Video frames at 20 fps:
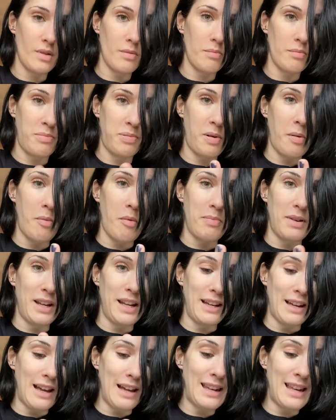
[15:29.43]

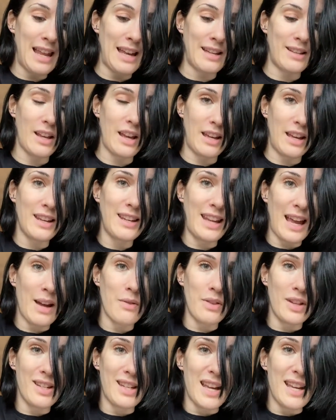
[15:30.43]
probably like less. I could
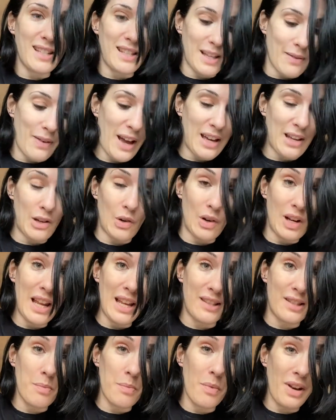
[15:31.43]
count the dates I've had on
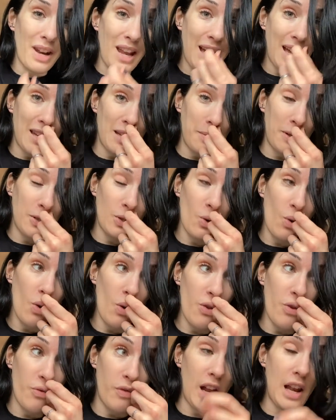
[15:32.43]
less than one hand because all
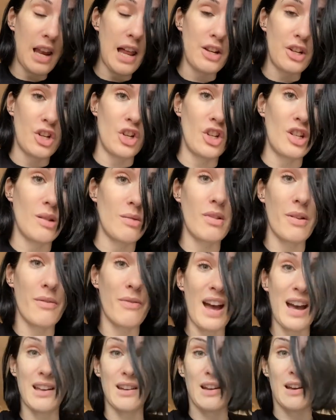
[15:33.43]
of the relationships I've
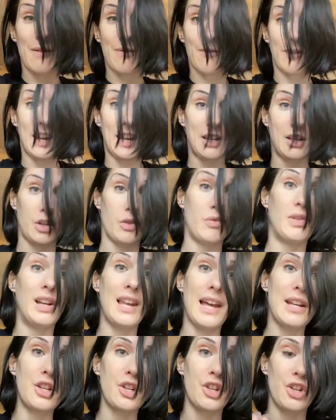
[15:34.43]
had, I fell into
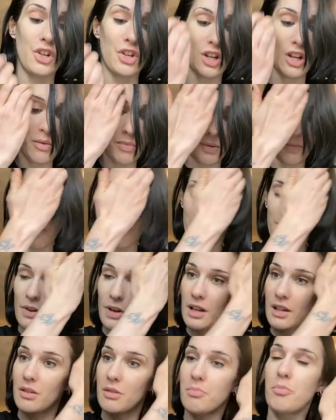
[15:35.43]
relationships. My
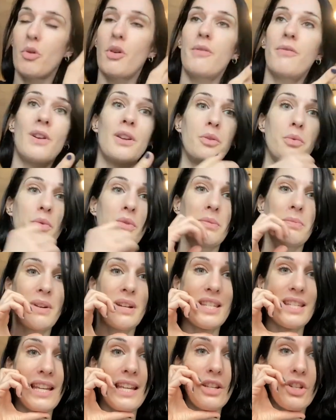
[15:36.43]
first boyfriend was
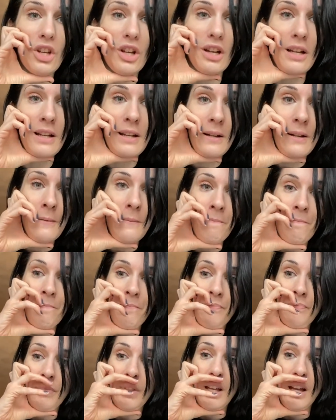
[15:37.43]
my teacher.
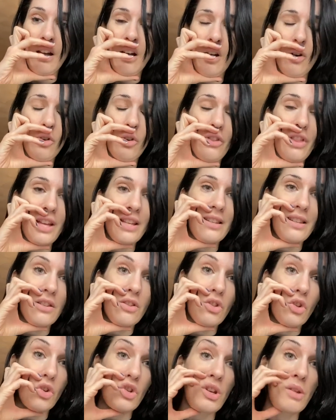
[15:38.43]
Oh God, that
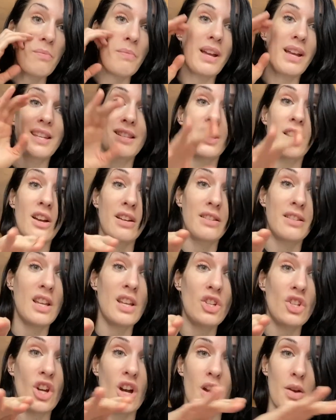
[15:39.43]
sounds dodgy. My guitar
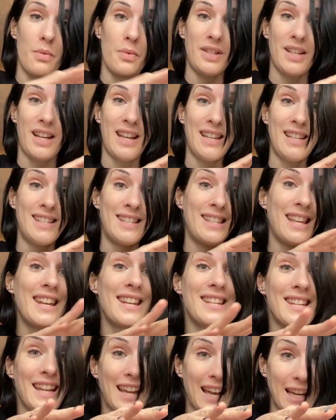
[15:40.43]
teacher. I was a
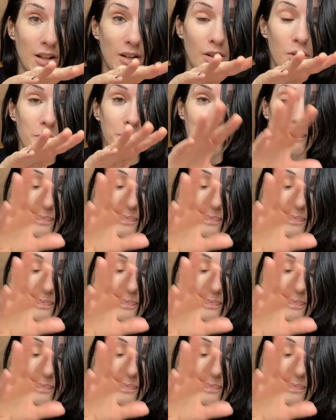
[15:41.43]
consenting adult.